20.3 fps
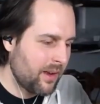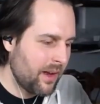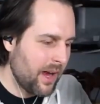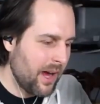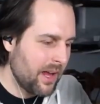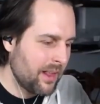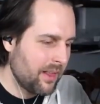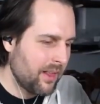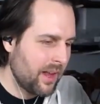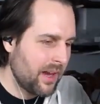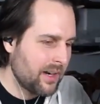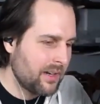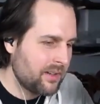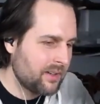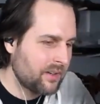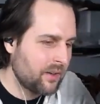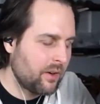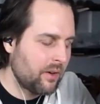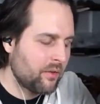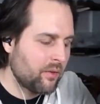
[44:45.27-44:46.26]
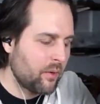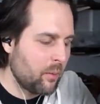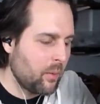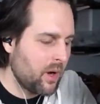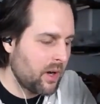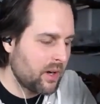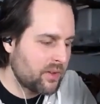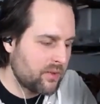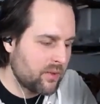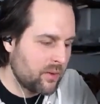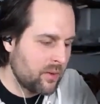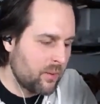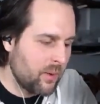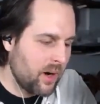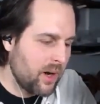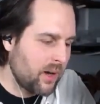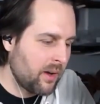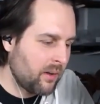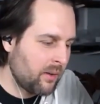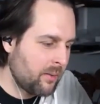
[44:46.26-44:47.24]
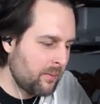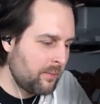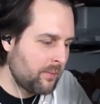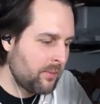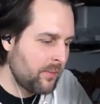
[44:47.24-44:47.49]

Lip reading: I liked Overwatch for a while.